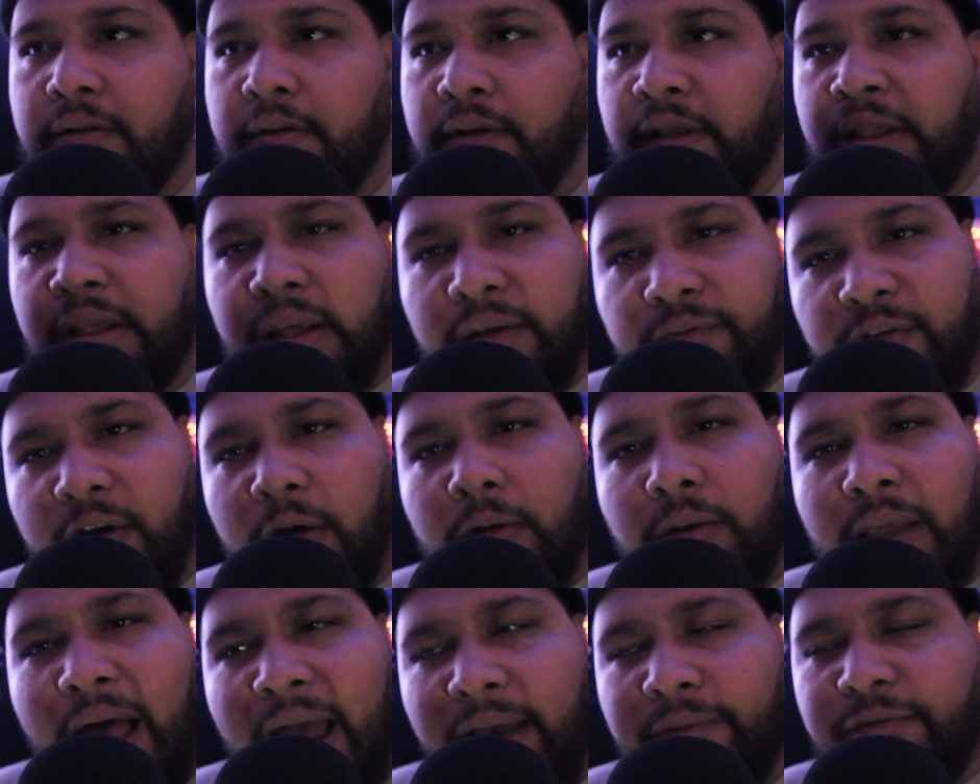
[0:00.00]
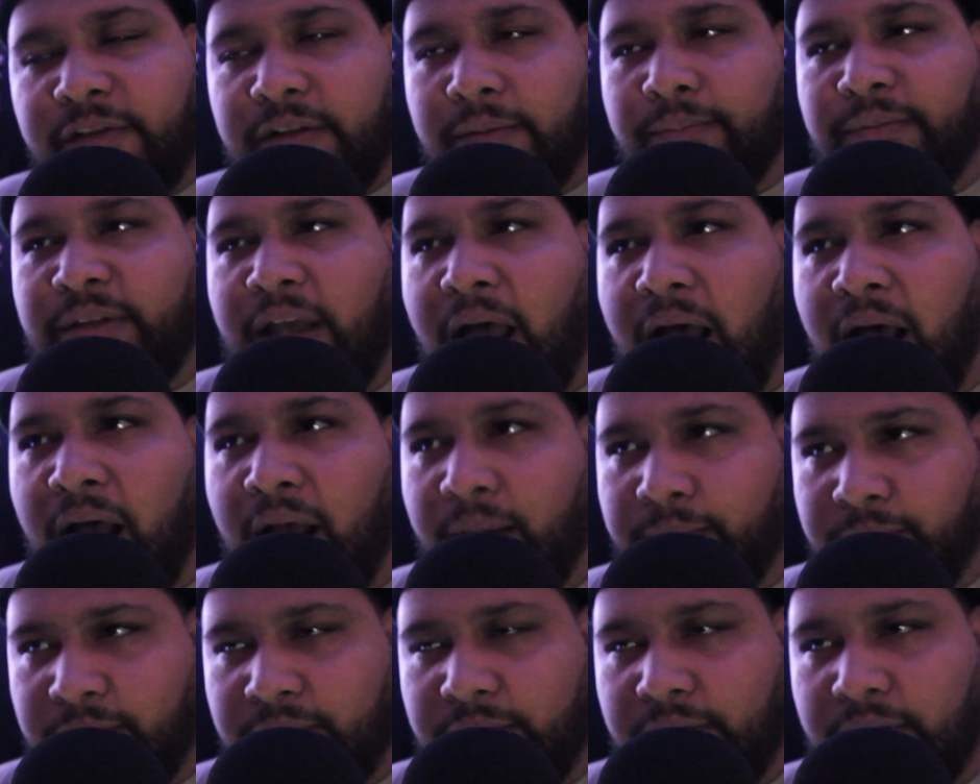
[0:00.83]
Live your life
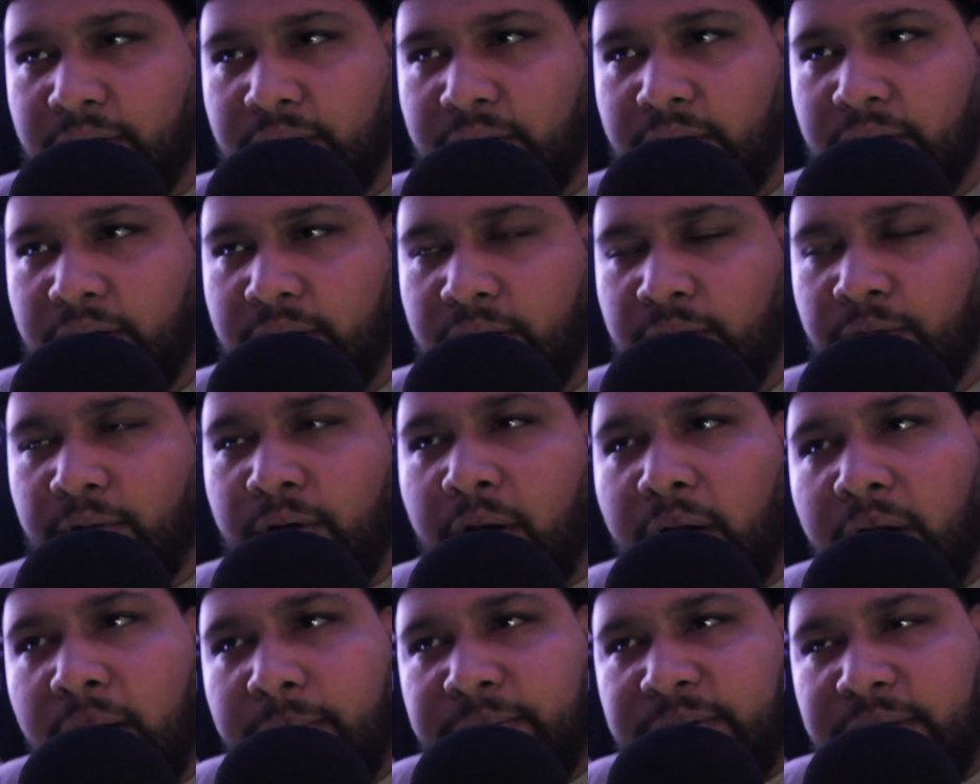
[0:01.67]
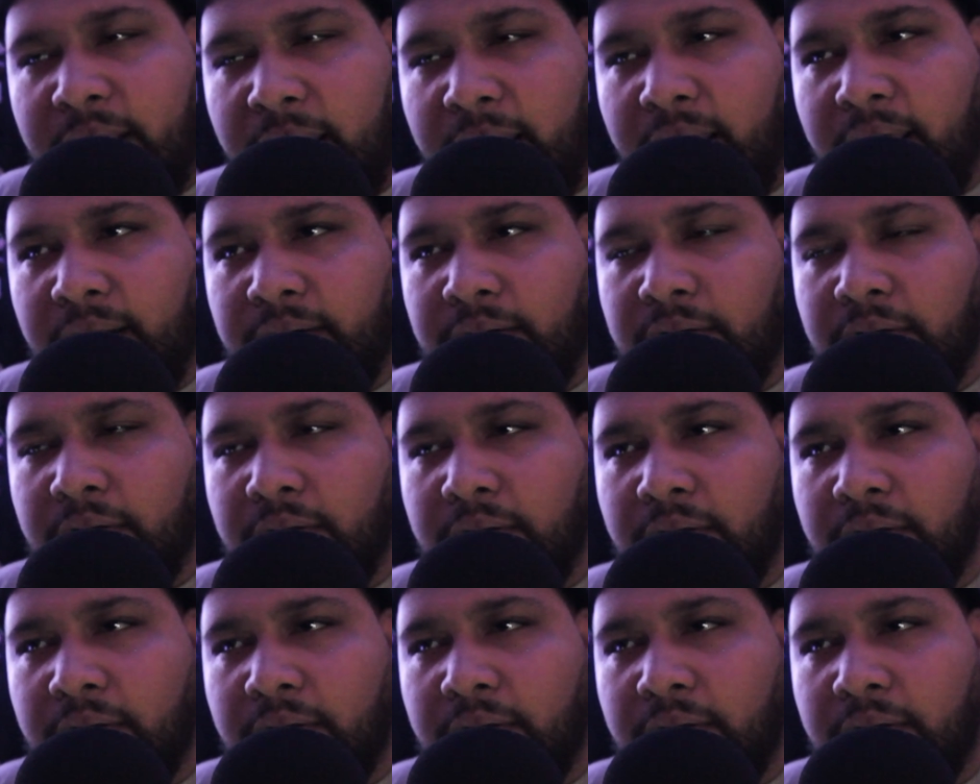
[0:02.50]
sometimes. You know what I'm saying?